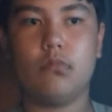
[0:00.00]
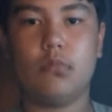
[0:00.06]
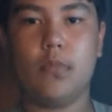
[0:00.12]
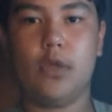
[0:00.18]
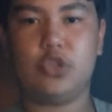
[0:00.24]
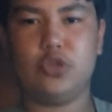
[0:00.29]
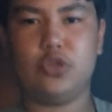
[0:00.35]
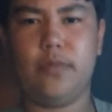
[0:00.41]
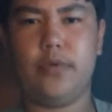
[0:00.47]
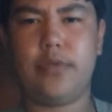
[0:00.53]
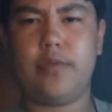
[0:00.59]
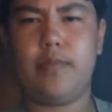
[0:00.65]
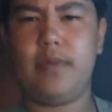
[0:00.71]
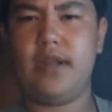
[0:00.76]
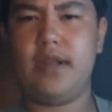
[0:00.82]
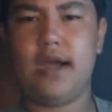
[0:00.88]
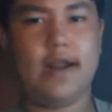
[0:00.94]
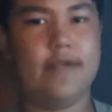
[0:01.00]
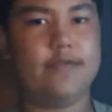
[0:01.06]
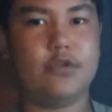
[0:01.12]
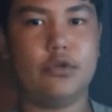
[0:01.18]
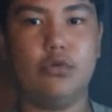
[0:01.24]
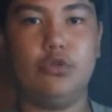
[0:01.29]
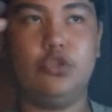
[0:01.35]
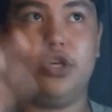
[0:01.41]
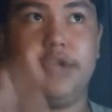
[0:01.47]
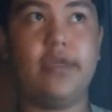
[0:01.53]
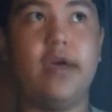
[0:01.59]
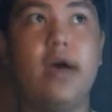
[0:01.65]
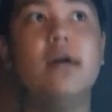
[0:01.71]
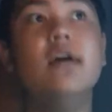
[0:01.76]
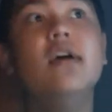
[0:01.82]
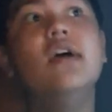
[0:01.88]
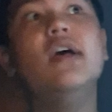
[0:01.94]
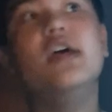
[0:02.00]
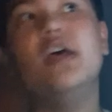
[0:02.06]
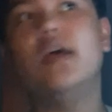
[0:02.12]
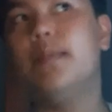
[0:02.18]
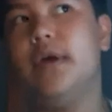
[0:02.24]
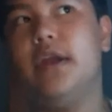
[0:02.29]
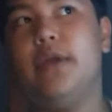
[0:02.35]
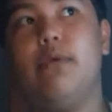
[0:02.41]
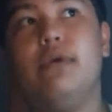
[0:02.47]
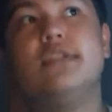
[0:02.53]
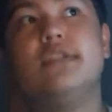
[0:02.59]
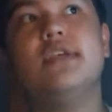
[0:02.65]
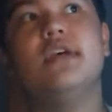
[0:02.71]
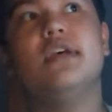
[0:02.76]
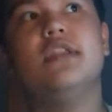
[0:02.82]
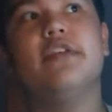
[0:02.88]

Not sure about the Mini, I have to go check that. But anyways,